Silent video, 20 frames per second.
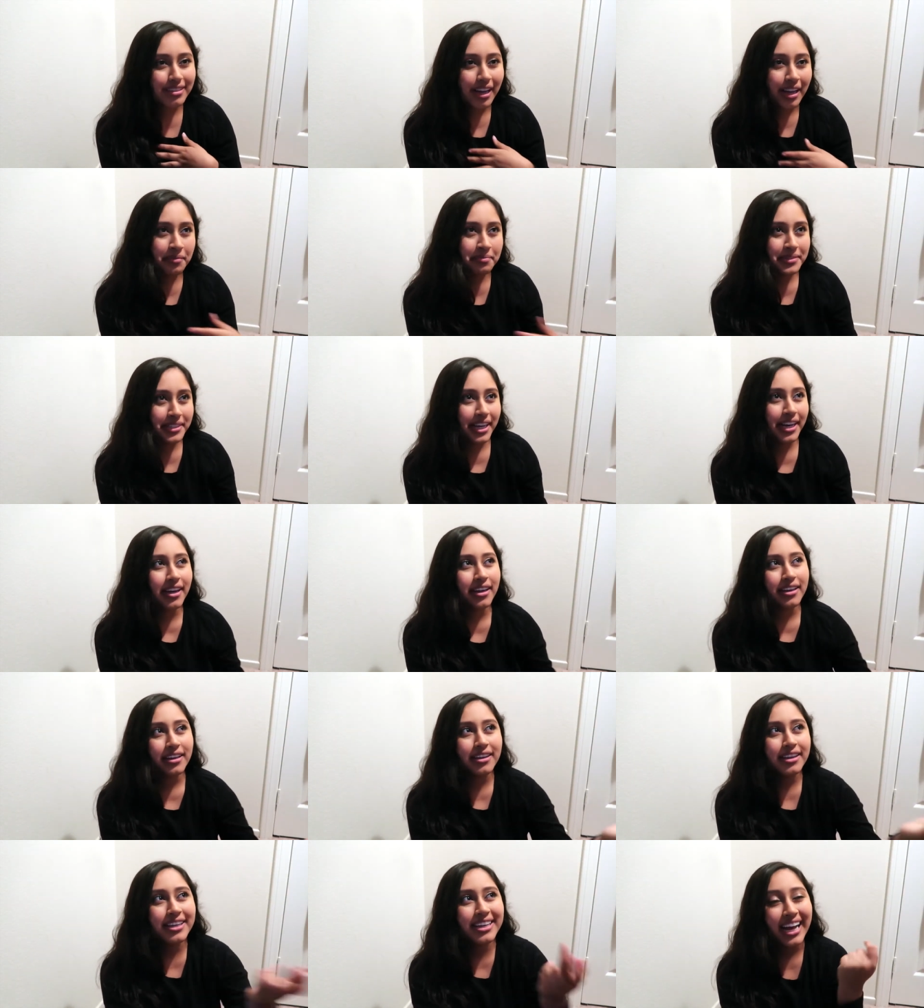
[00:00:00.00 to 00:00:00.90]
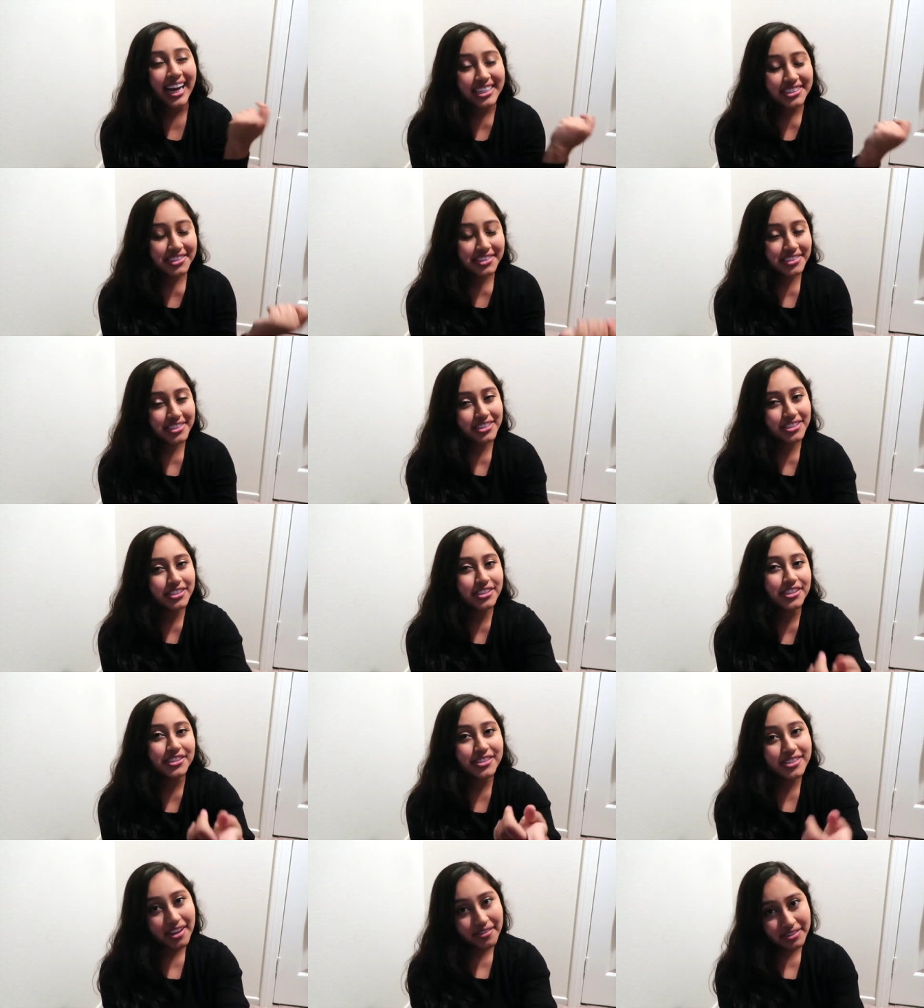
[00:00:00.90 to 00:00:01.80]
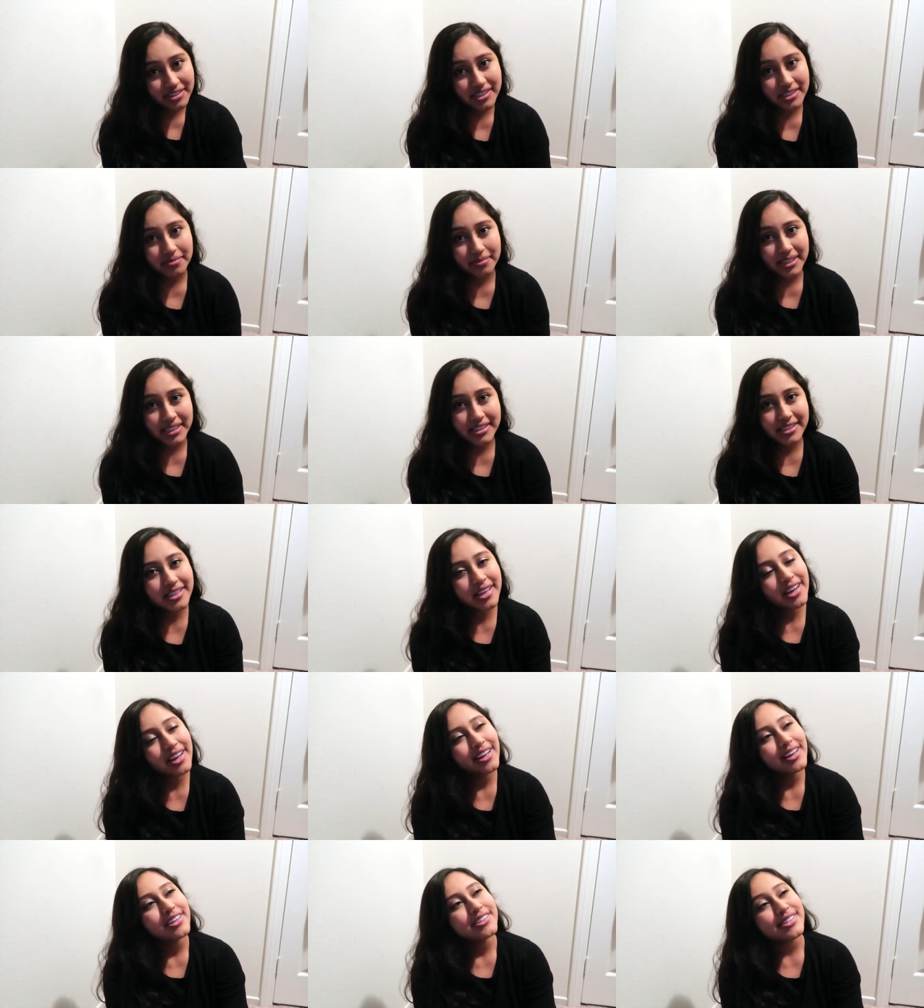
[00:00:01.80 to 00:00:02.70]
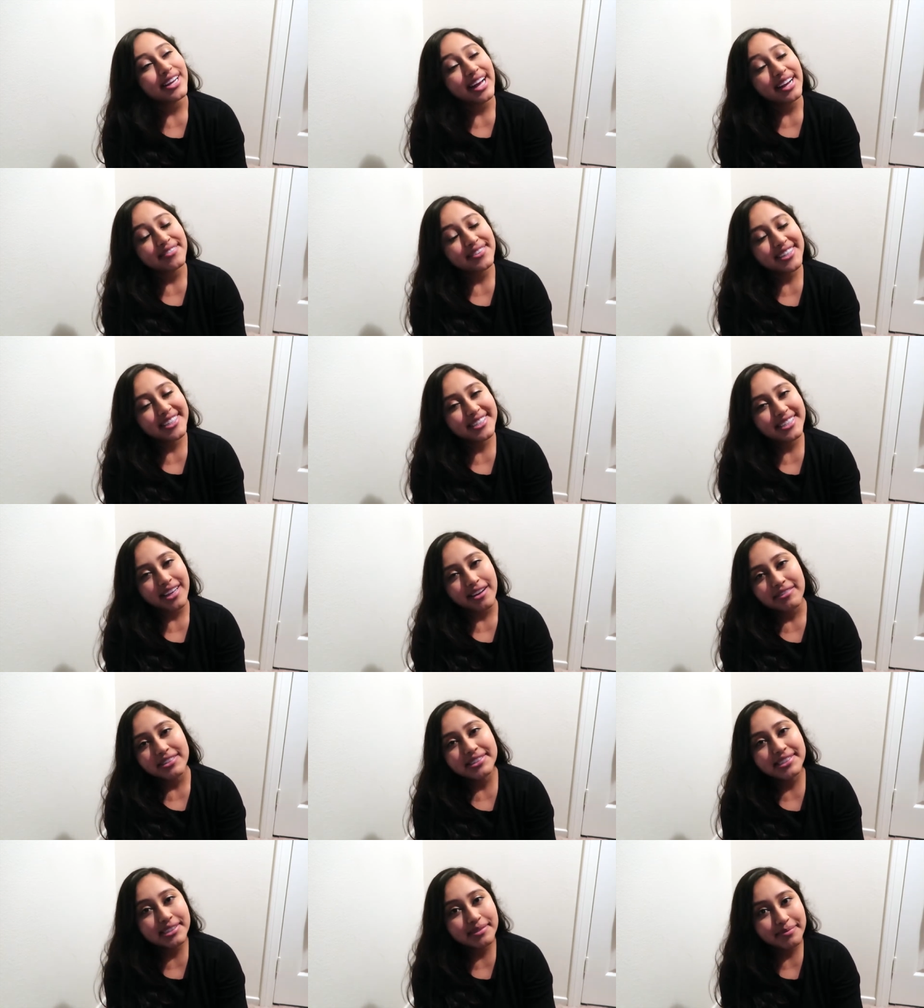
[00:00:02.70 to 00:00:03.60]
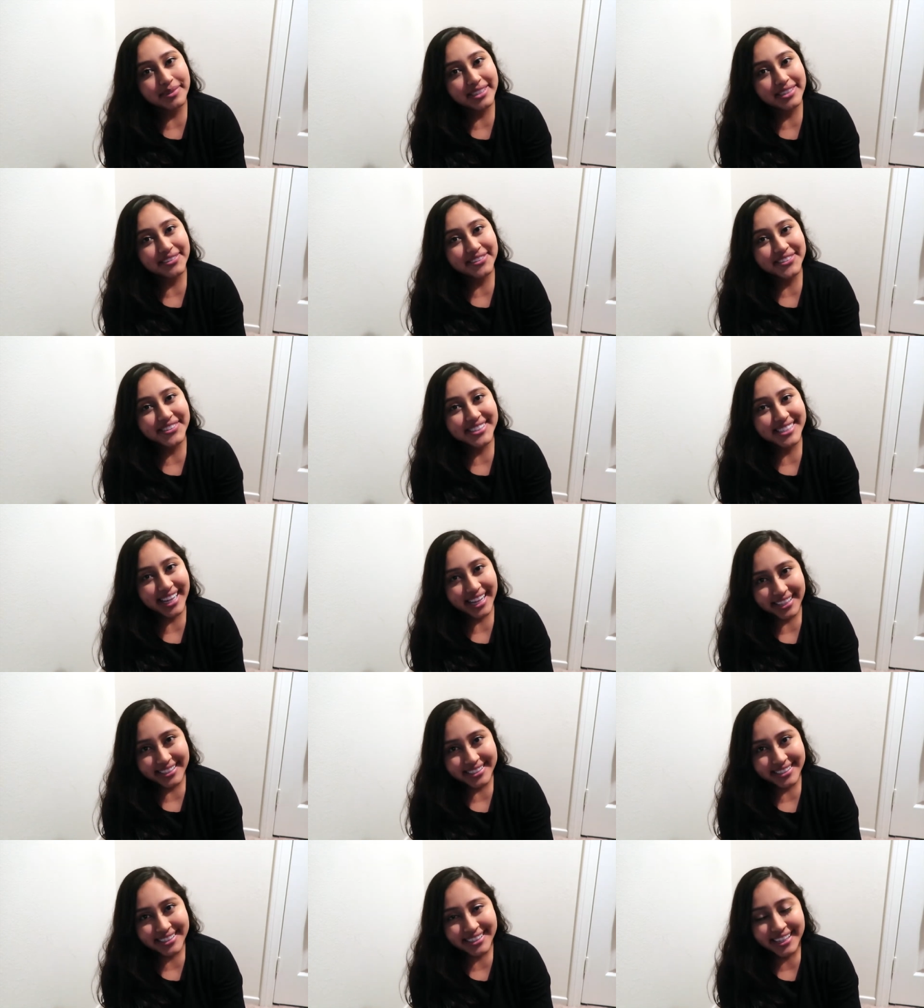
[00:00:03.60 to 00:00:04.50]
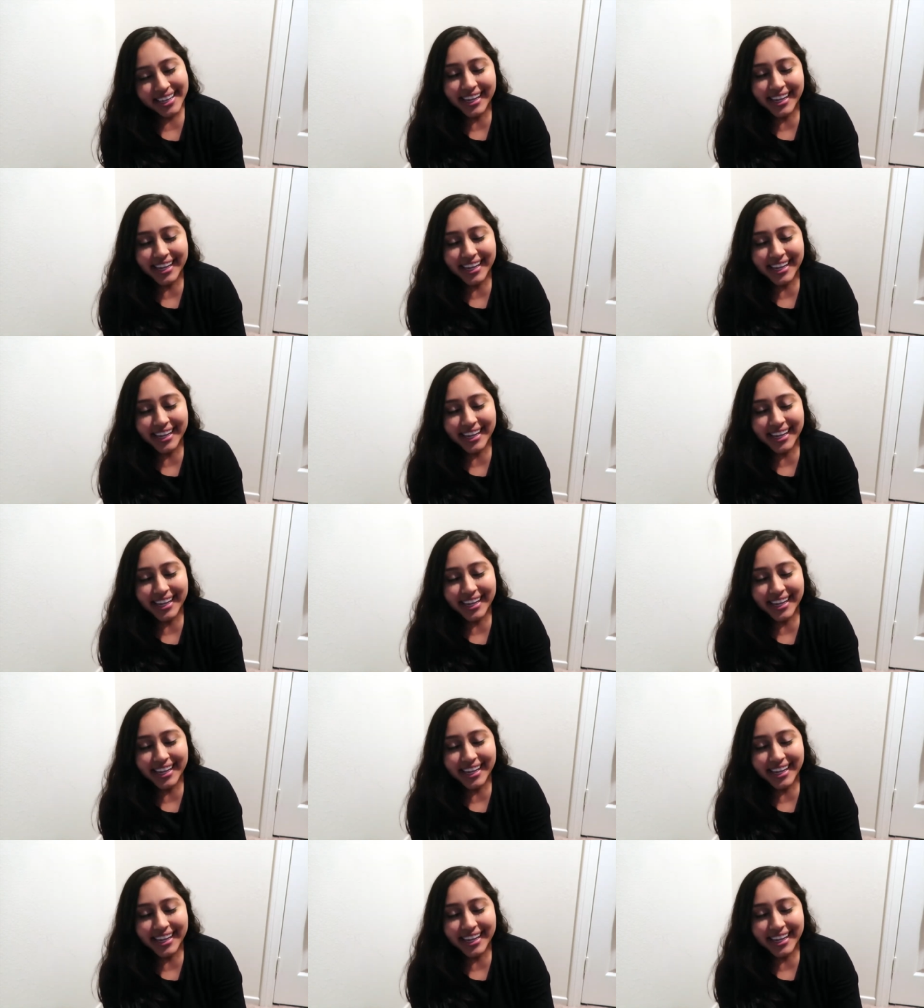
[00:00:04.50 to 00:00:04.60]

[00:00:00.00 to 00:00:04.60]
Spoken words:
I'm lying. He actually just turned 17 months. So I have a 17-month-old son.